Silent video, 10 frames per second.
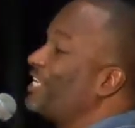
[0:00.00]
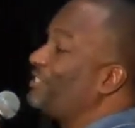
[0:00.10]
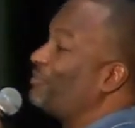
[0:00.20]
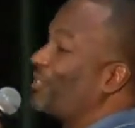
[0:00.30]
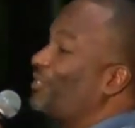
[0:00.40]
say
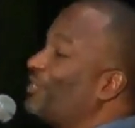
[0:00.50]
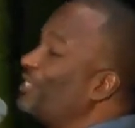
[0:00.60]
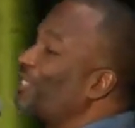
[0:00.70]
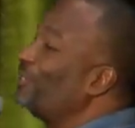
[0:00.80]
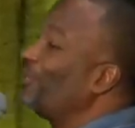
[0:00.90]
what to do. They
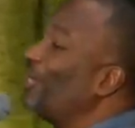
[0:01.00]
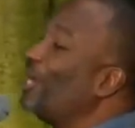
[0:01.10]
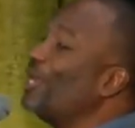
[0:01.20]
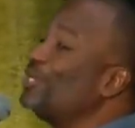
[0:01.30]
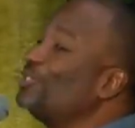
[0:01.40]
say, Lord,
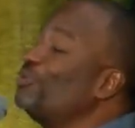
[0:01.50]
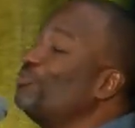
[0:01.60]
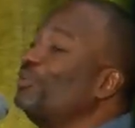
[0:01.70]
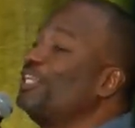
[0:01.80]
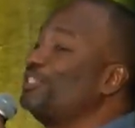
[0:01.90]
do,
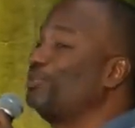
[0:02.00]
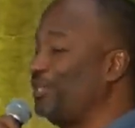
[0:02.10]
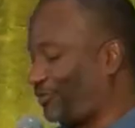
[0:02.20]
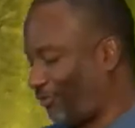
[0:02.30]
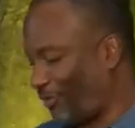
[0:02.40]
please do
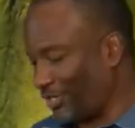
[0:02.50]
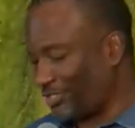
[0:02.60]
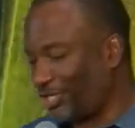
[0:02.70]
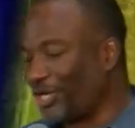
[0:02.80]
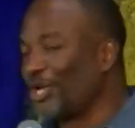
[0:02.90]
this for
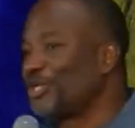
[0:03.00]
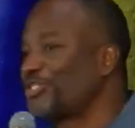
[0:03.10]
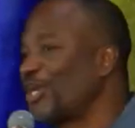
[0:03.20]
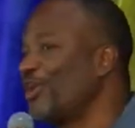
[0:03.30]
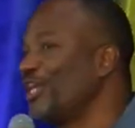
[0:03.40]
us.
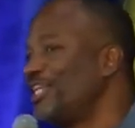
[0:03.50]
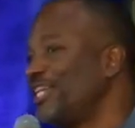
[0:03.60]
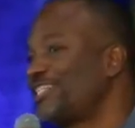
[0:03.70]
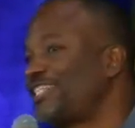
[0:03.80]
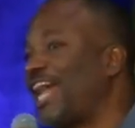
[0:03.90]
Turn it
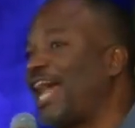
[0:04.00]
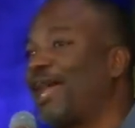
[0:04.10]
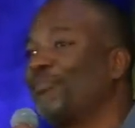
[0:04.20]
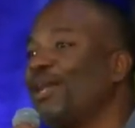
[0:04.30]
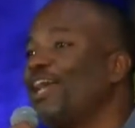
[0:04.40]
this
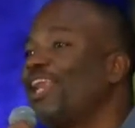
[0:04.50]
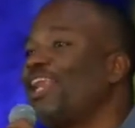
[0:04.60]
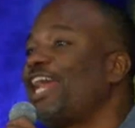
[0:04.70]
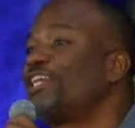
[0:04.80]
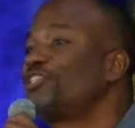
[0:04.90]
time
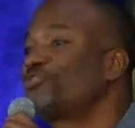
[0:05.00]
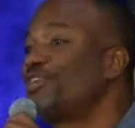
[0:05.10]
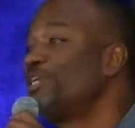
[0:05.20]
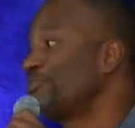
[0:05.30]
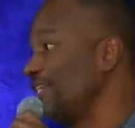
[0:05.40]
like the
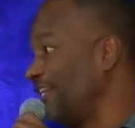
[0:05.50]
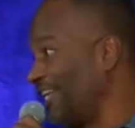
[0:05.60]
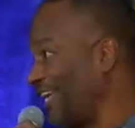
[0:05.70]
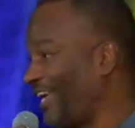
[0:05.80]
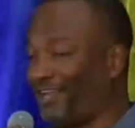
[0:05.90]
streams in the
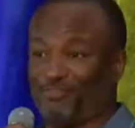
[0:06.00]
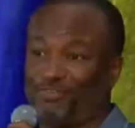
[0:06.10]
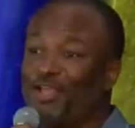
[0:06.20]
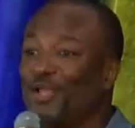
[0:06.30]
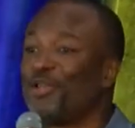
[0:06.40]
Negev.
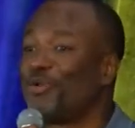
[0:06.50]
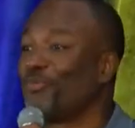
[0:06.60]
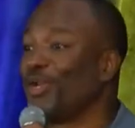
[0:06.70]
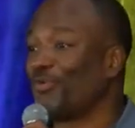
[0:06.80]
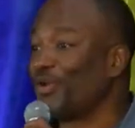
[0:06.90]

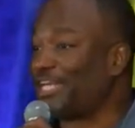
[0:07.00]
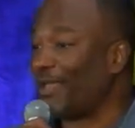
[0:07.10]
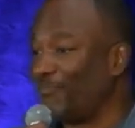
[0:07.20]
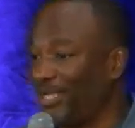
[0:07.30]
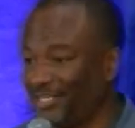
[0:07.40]
What, what
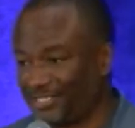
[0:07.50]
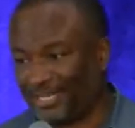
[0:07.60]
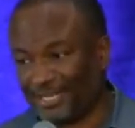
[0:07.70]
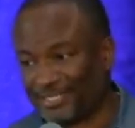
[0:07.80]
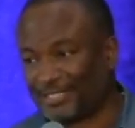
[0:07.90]
that means
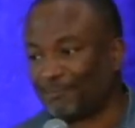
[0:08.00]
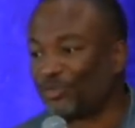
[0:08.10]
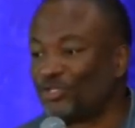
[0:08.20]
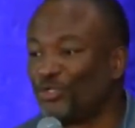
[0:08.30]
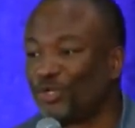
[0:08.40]
is
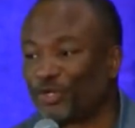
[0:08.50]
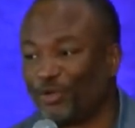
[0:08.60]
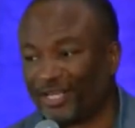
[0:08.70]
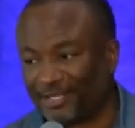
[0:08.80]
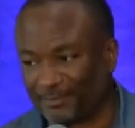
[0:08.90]
do it
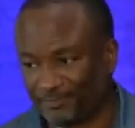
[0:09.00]
quick